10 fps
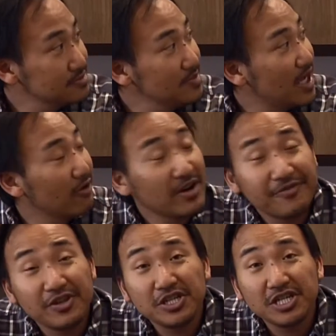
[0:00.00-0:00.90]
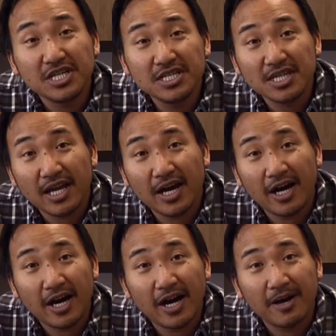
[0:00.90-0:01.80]
Now, refugees
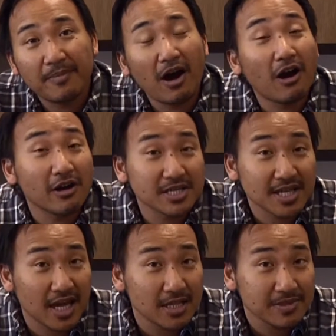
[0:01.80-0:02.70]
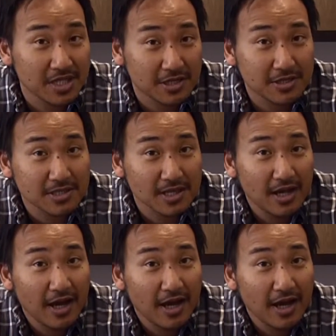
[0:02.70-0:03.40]
are asylum seekers,